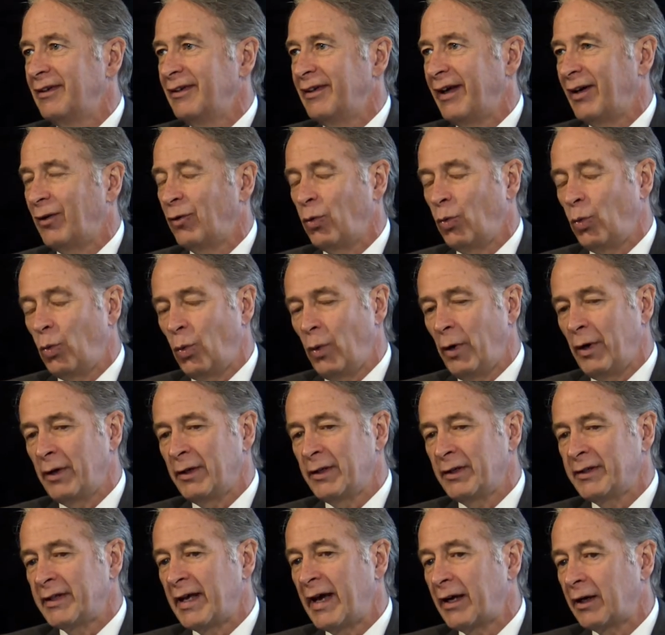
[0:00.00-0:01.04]
Like, where
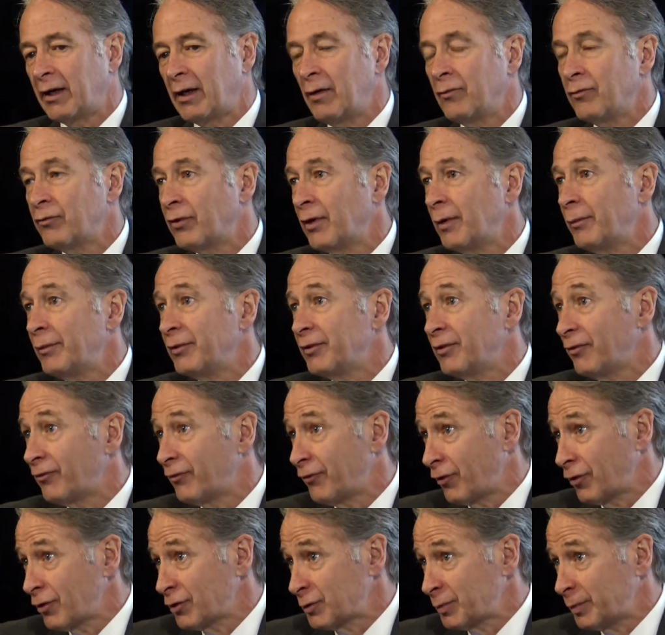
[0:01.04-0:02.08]
did that come from in the
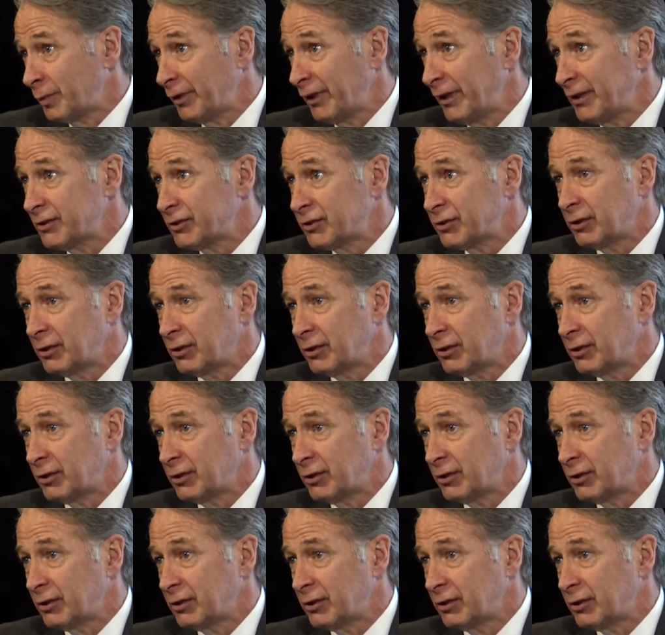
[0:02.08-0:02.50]
first place